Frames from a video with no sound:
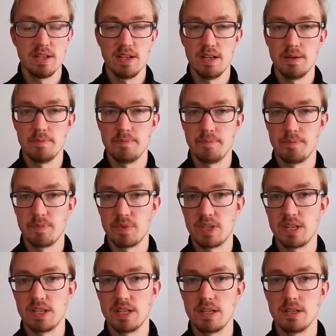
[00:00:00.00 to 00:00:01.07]

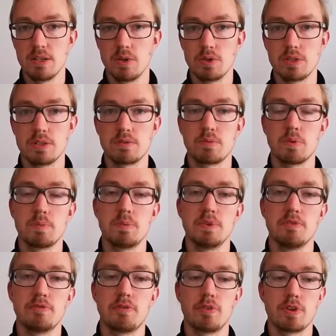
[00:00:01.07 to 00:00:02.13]
Here noted would
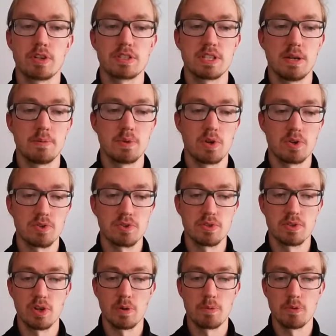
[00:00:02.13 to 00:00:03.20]
be, for example,
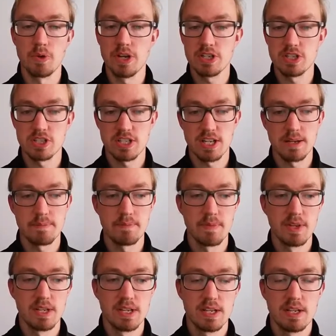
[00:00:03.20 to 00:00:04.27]
also an operation time.
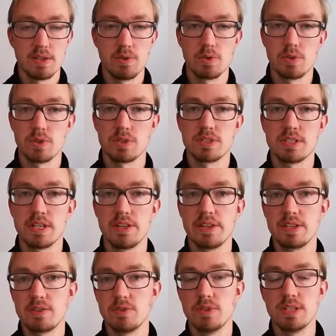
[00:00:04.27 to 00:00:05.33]
You could say
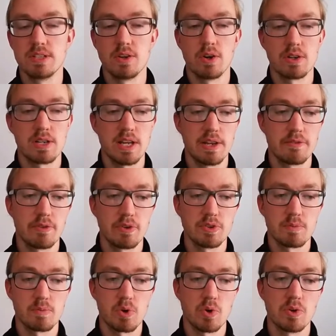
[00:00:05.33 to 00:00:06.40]
that you need a hotline
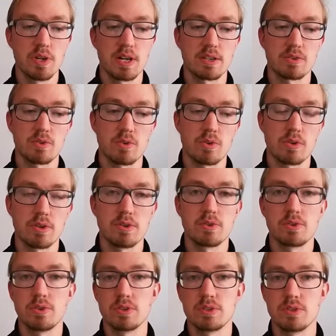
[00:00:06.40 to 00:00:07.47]
for the product, or
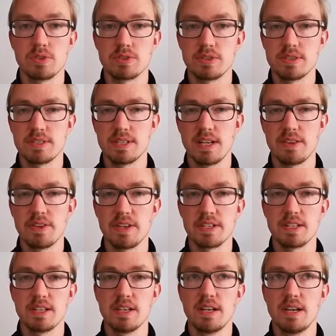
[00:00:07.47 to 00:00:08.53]
you could also say
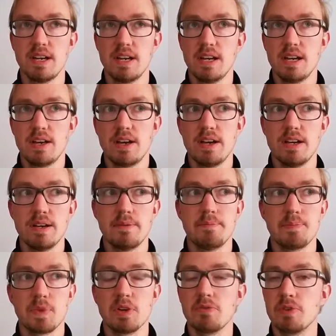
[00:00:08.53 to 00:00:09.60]
that
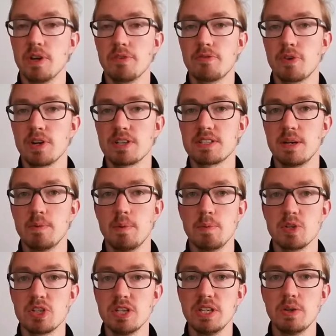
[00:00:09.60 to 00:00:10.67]
if you have, for example,
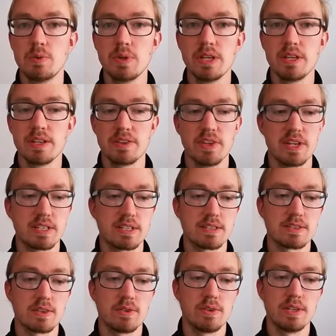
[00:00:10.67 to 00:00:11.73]
machinery, that
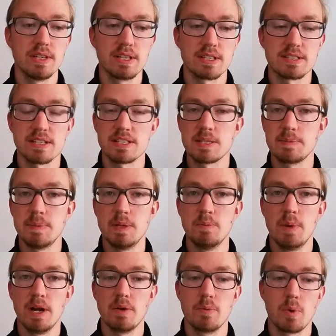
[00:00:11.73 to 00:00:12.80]
it's only
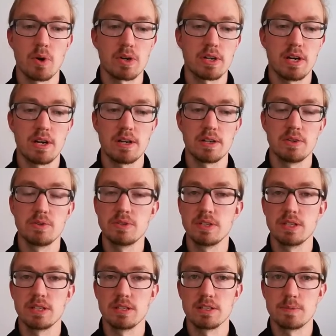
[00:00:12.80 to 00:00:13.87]
accessible by a worker
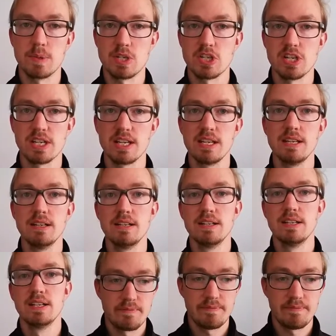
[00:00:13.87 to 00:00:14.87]
using a special key.